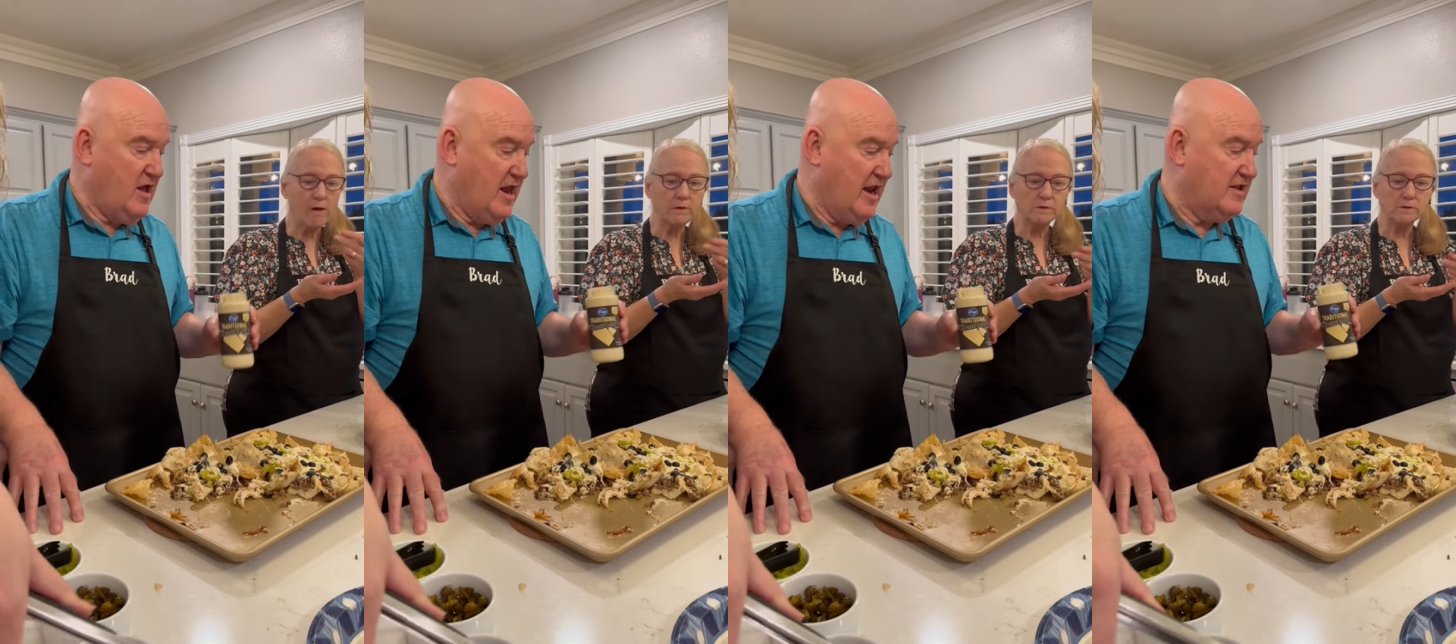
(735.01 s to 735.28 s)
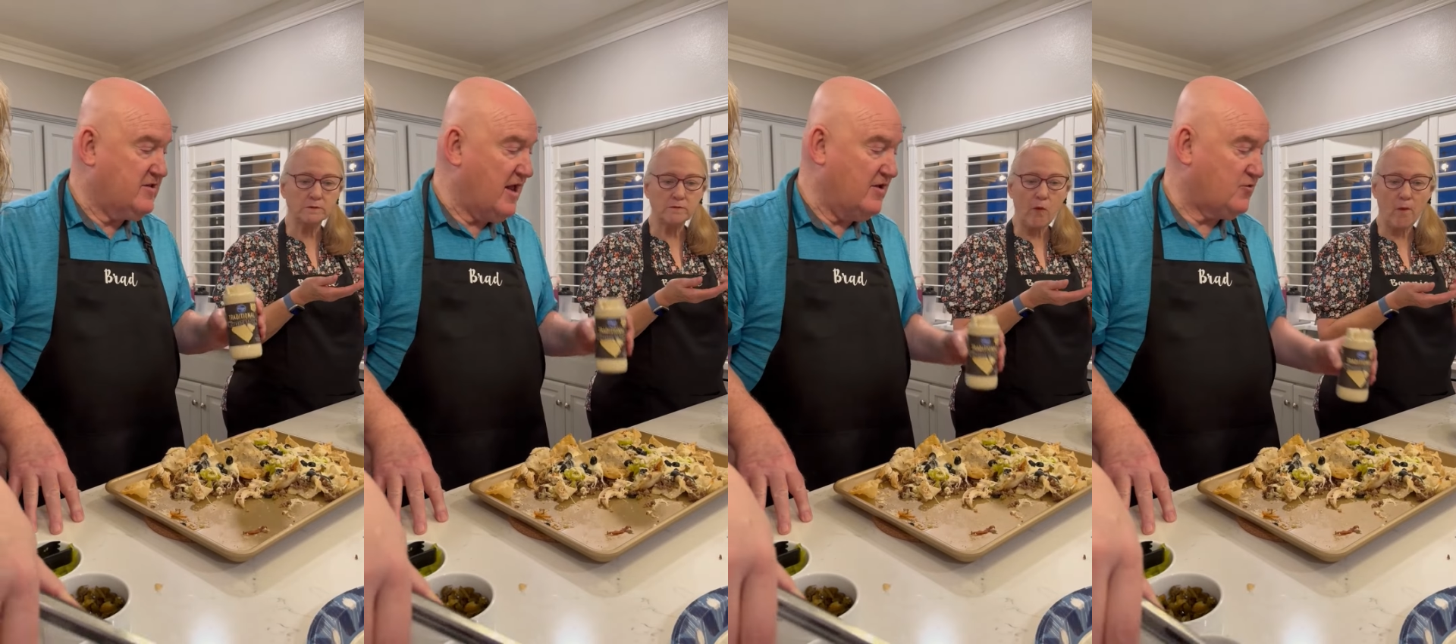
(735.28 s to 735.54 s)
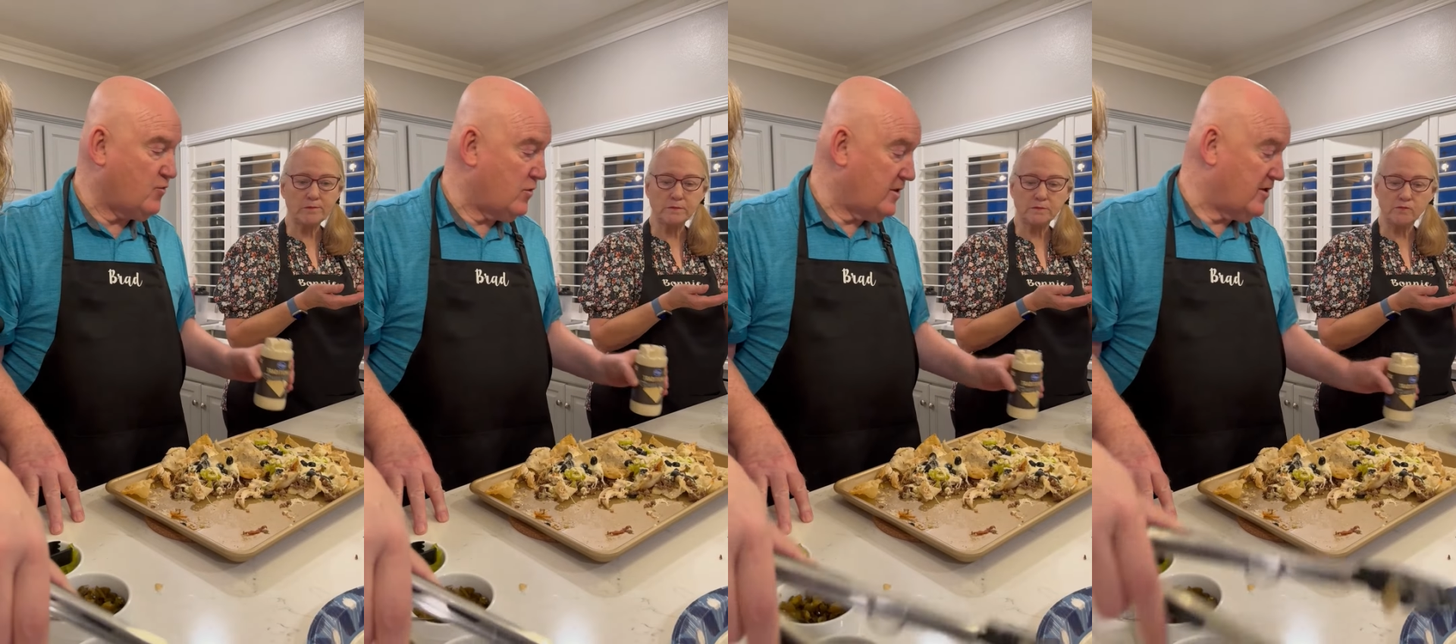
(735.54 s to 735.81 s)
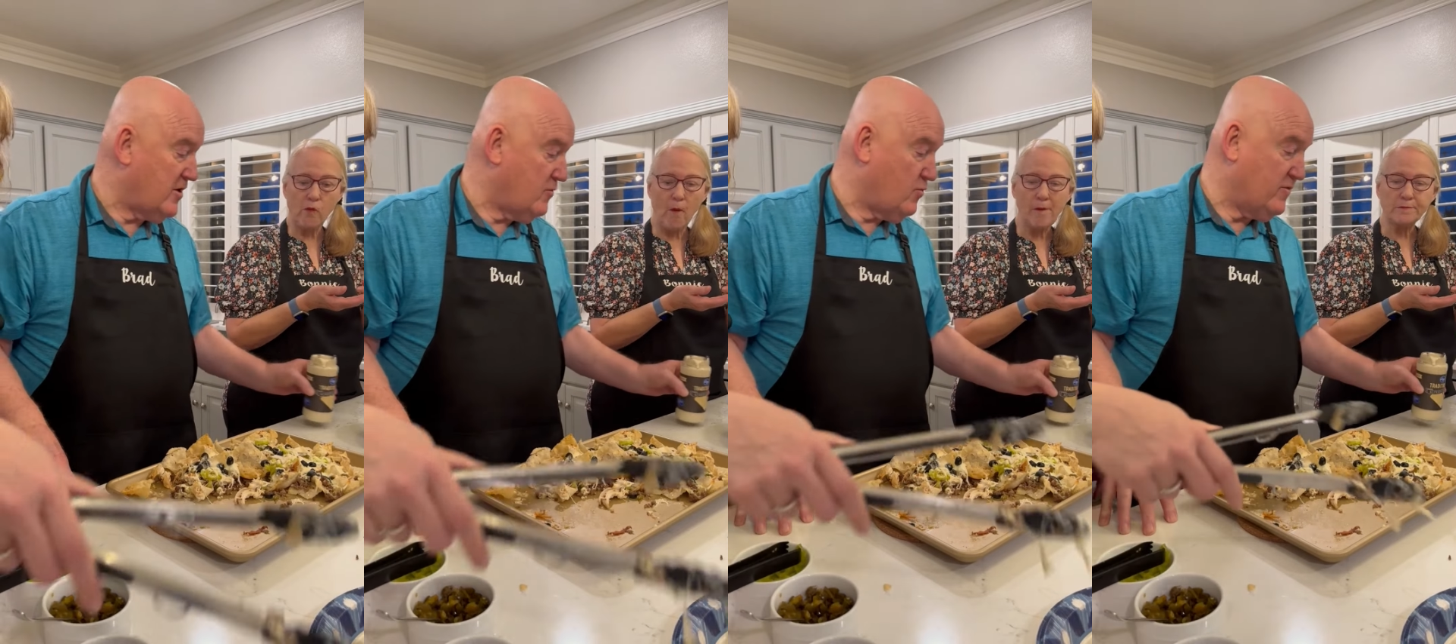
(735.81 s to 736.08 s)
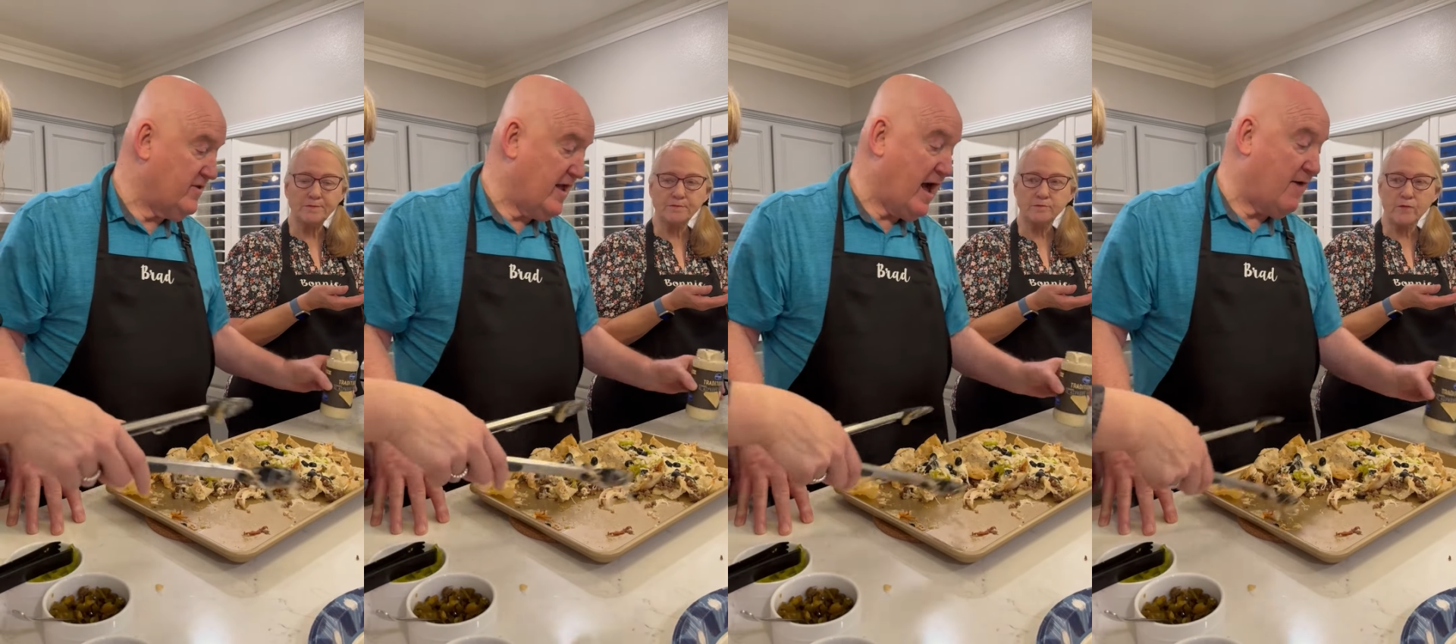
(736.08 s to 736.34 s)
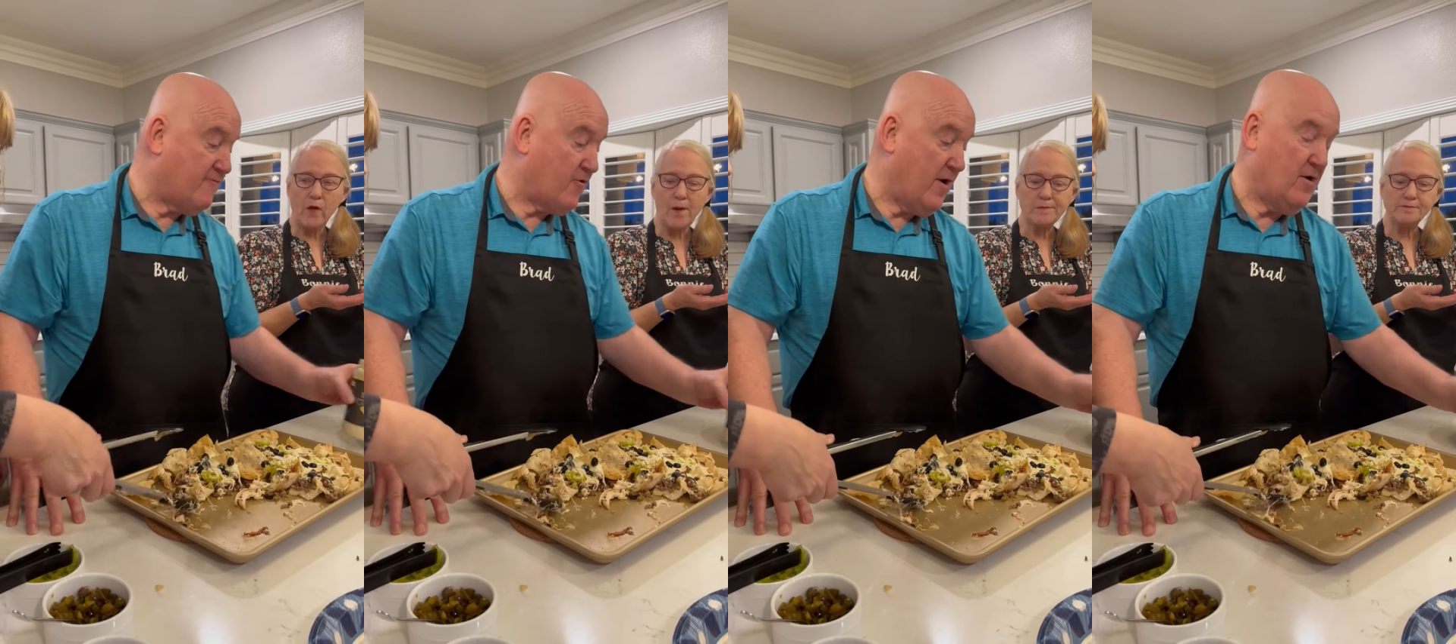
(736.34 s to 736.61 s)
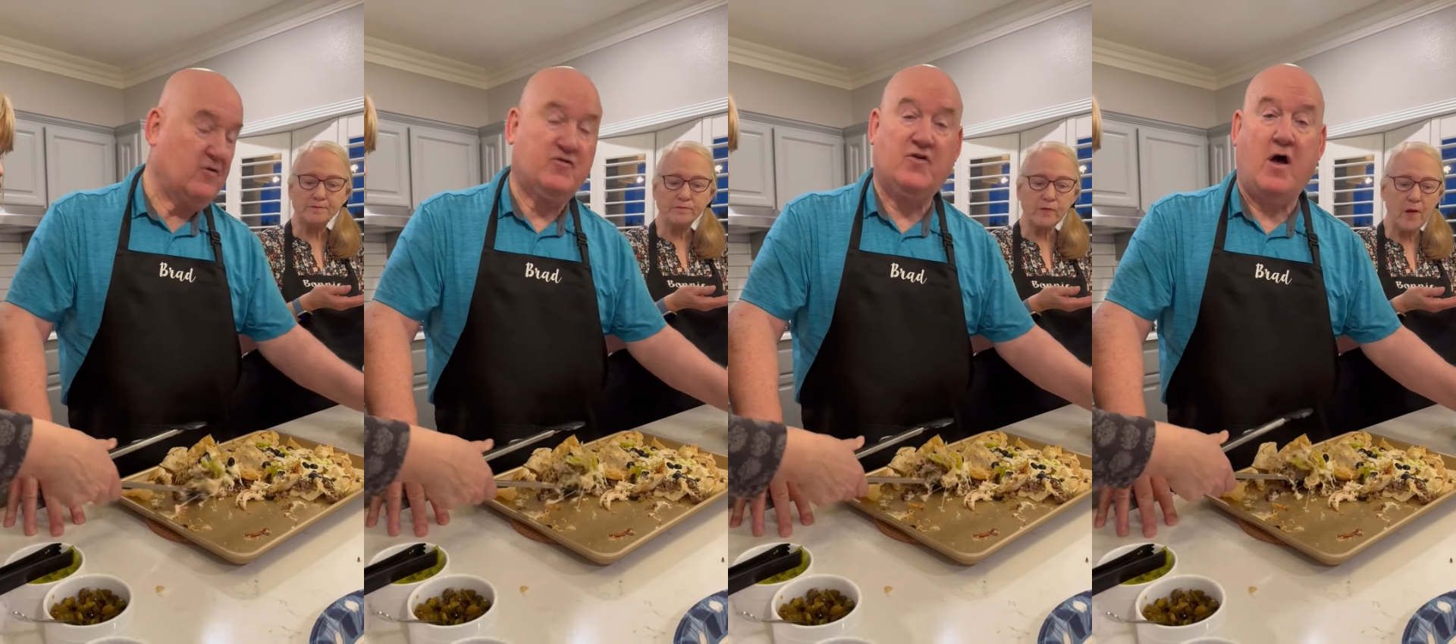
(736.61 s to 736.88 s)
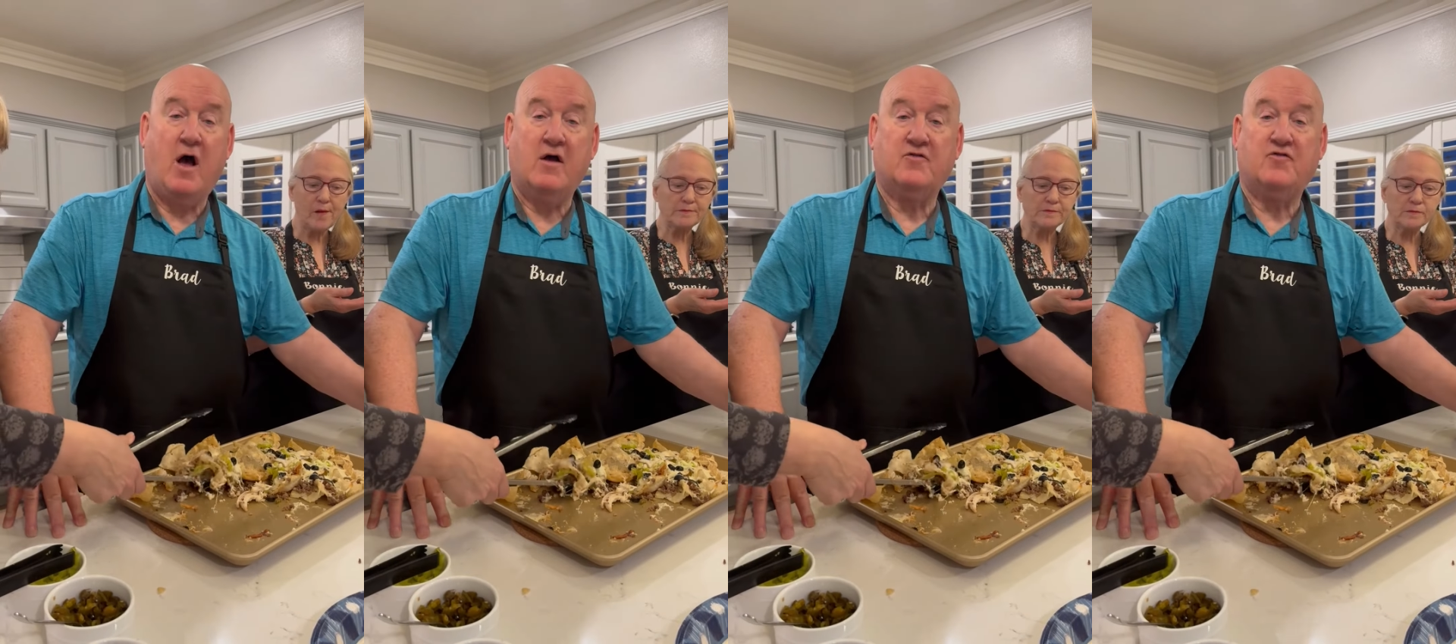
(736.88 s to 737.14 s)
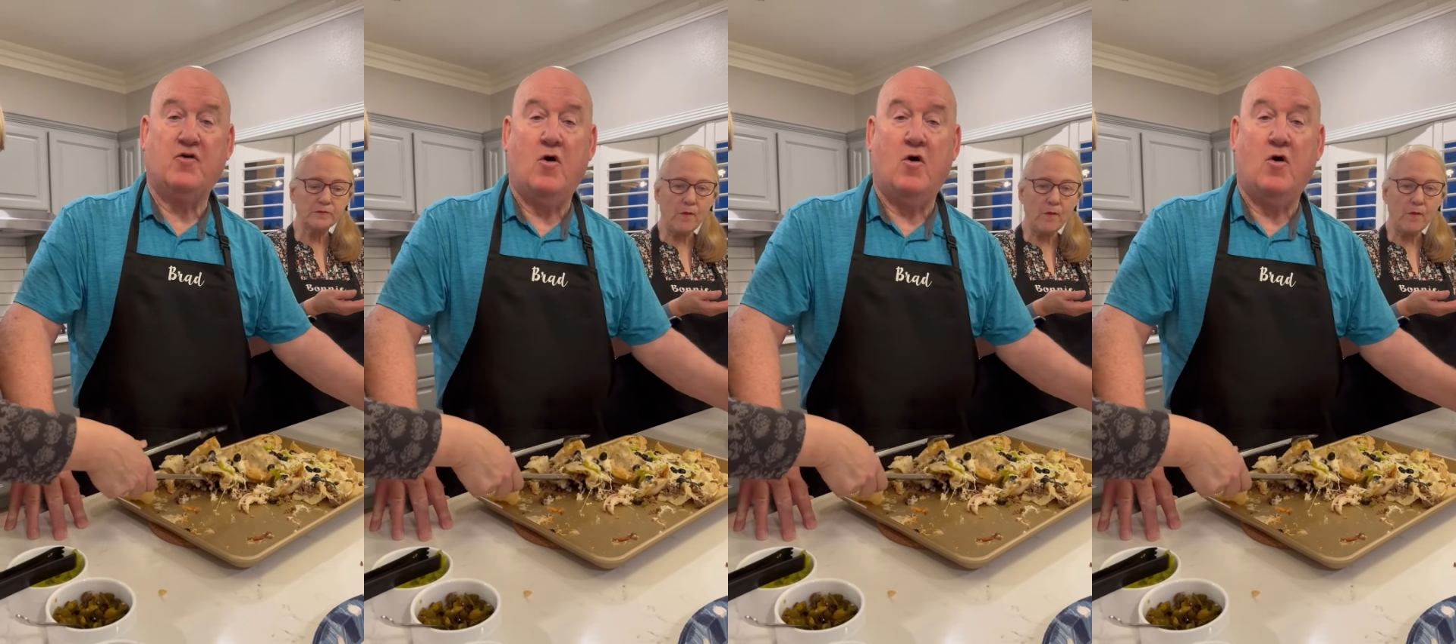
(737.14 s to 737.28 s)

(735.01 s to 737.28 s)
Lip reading: and it tastes really good with the Alfredo sauce.